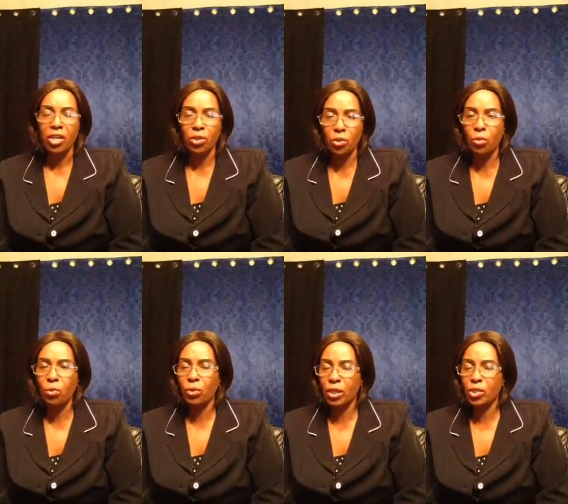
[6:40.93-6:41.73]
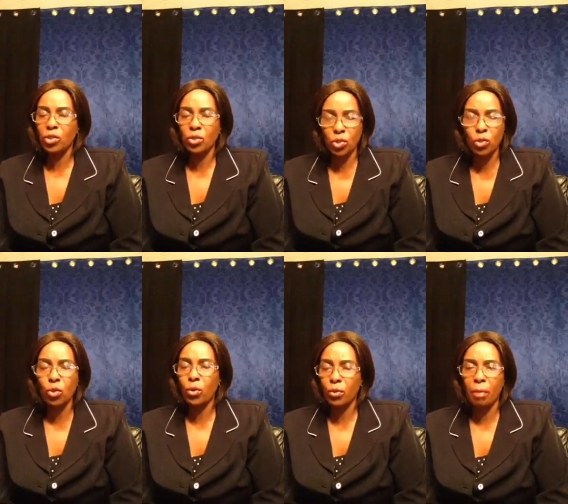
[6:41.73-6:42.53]
You will
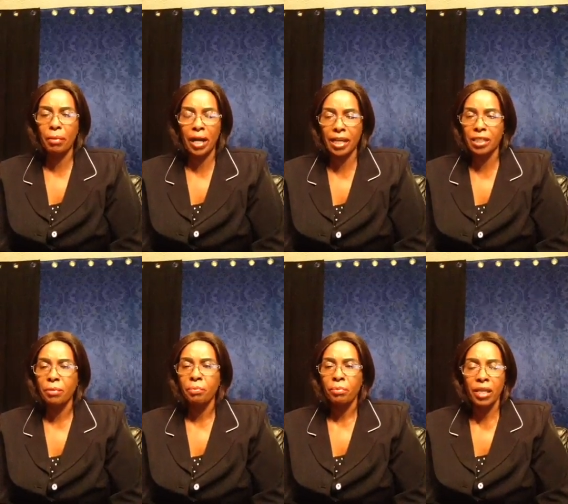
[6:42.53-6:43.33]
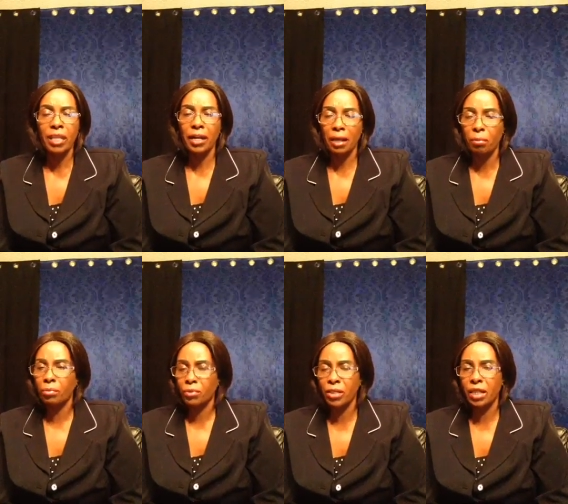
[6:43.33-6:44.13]
restore your marriage in the name
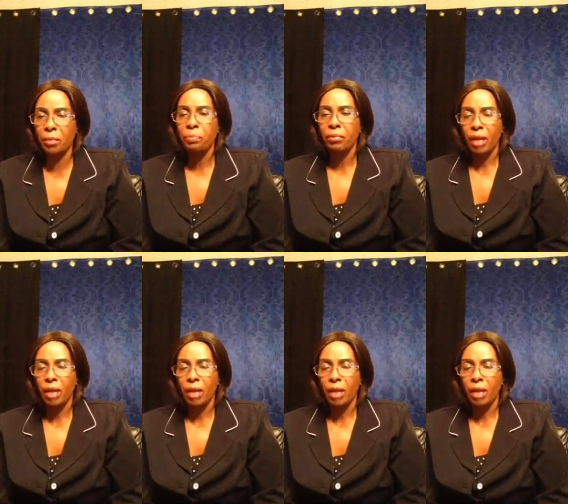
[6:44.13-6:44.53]
of Jesus.